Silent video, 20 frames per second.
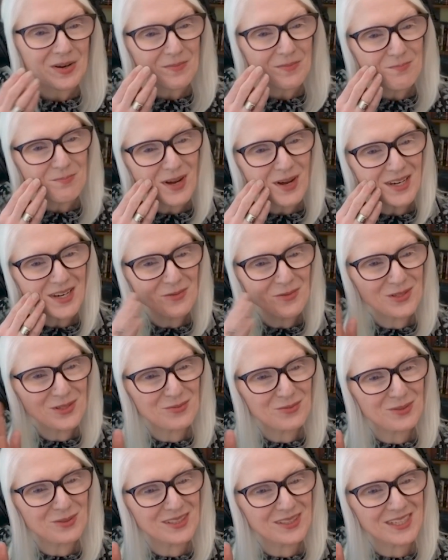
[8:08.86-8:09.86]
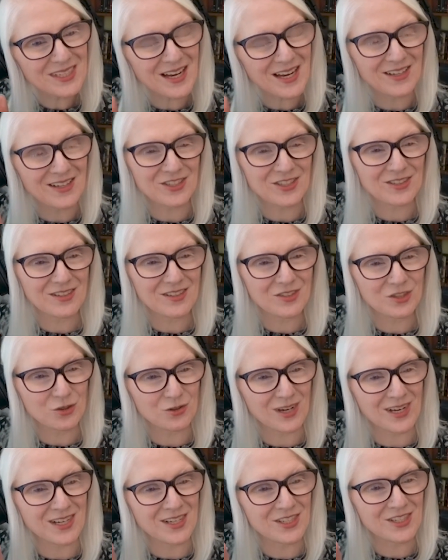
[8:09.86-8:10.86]
but it was really kind of a
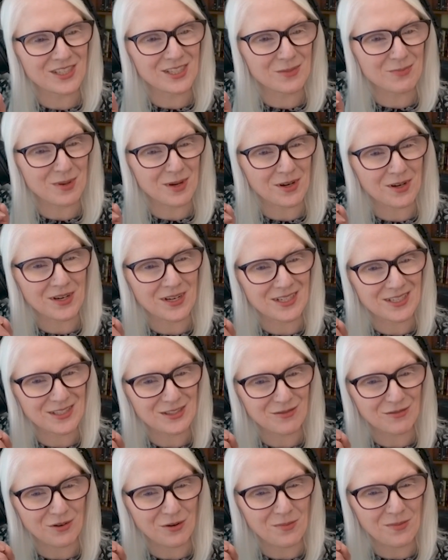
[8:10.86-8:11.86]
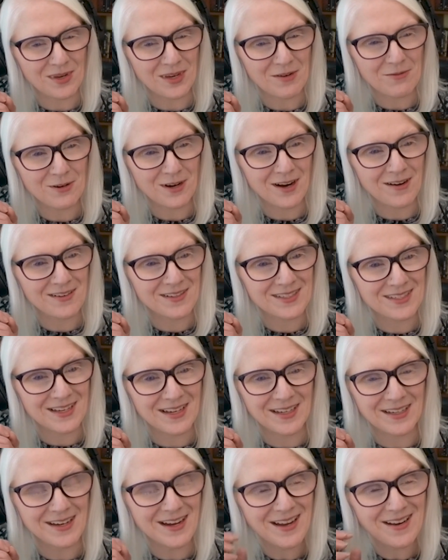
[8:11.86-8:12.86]
strange experience for me where I was
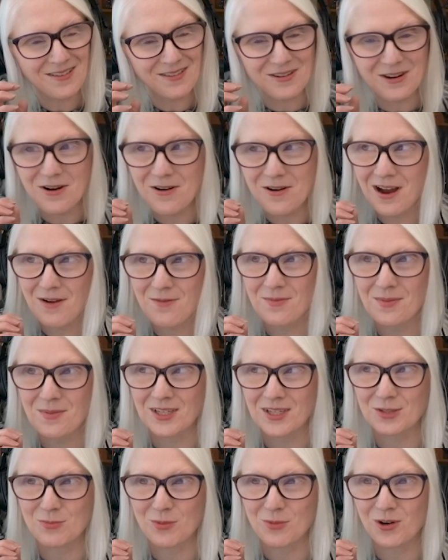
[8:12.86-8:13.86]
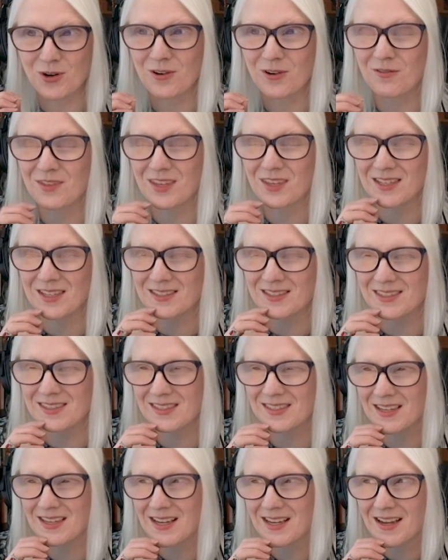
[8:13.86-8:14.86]
like, I don't know how much more of
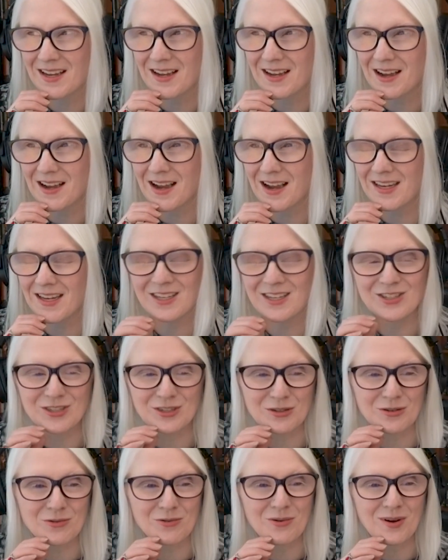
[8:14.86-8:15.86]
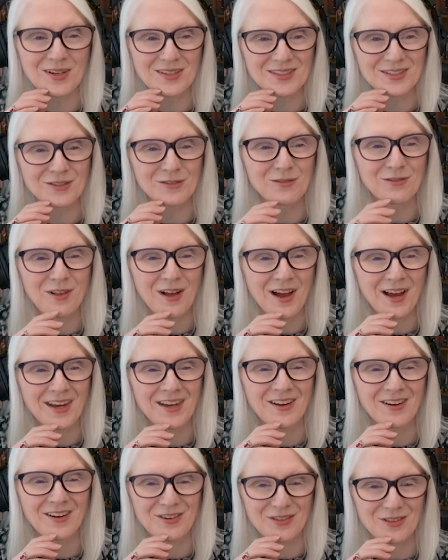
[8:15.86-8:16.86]
this I can do while still
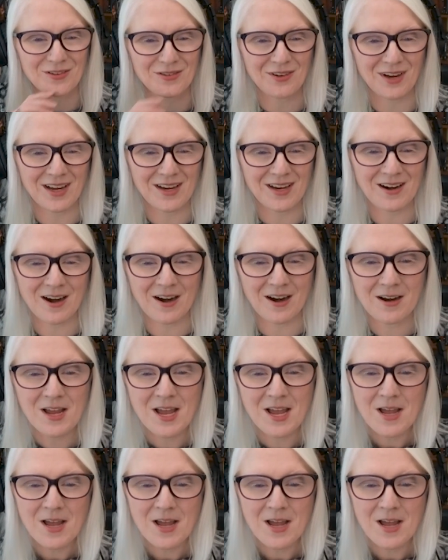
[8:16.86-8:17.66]
flying under the radar.